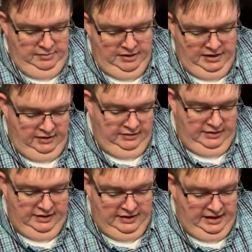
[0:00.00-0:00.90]
But now
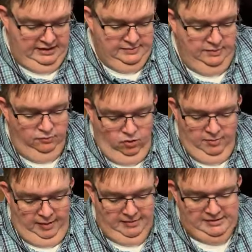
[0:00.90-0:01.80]
it has been
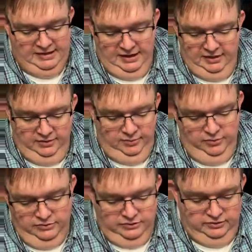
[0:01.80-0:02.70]
warm. I've been sitting out on the
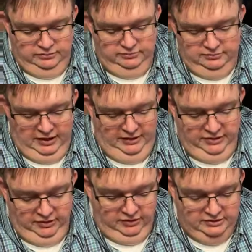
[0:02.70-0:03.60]
porch till
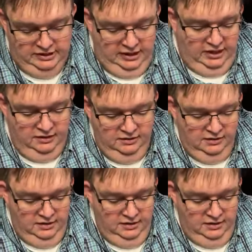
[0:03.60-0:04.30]
nine thirty or ten.